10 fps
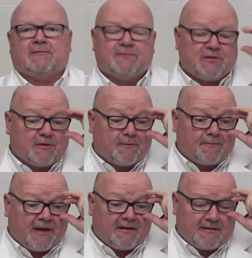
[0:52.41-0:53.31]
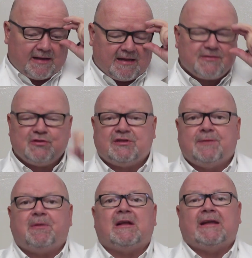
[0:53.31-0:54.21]
So that takes
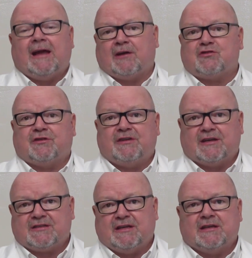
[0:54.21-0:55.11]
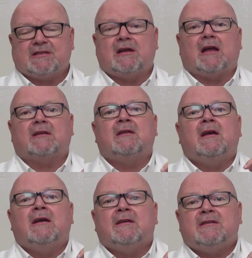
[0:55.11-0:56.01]
typically extra testing. It's not
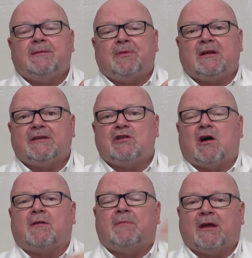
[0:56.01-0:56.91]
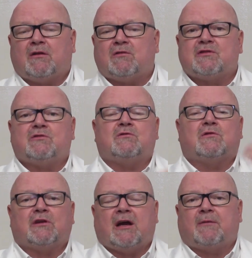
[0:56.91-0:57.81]
typically taught in medical school
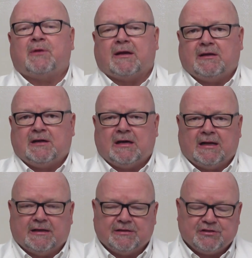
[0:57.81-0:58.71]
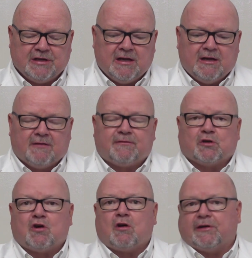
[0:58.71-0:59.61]
or chiropractic college for
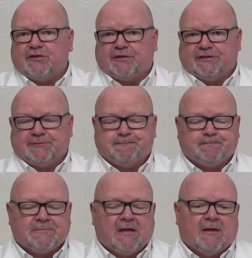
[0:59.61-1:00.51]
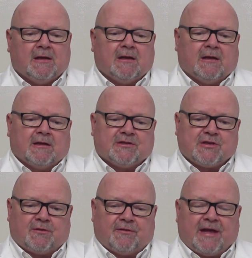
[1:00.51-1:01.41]
car injuries.
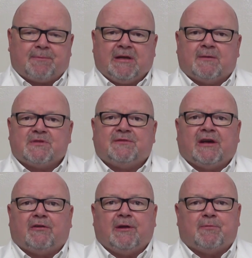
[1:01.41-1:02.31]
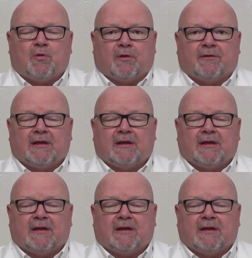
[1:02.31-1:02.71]
So that becomes very important.